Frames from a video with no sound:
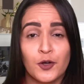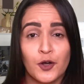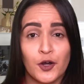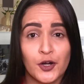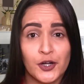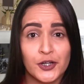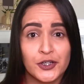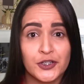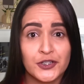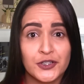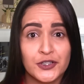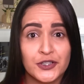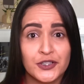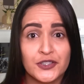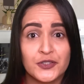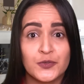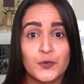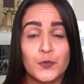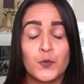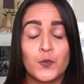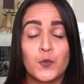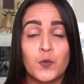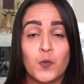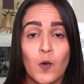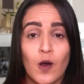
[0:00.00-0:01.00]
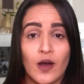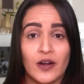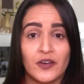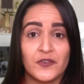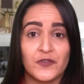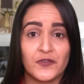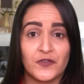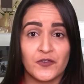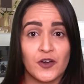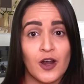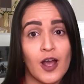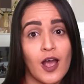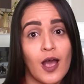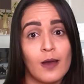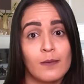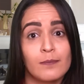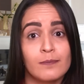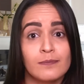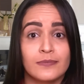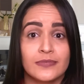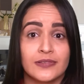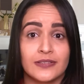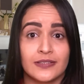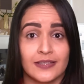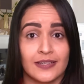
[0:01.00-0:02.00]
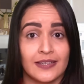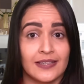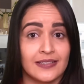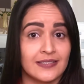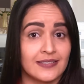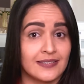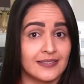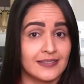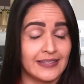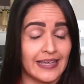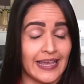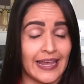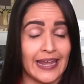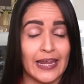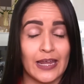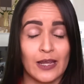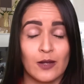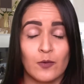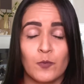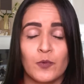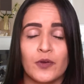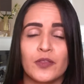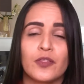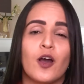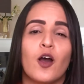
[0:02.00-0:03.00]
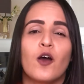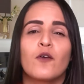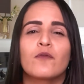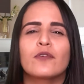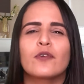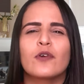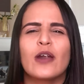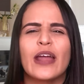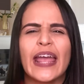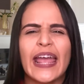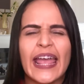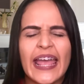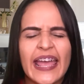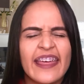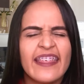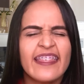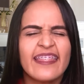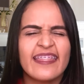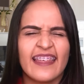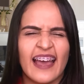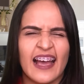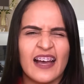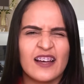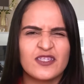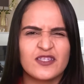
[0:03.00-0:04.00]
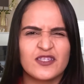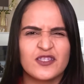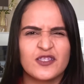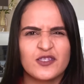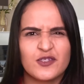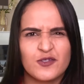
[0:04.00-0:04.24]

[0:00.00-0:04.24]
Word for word: gorgeous waterfront estate with over eight thousand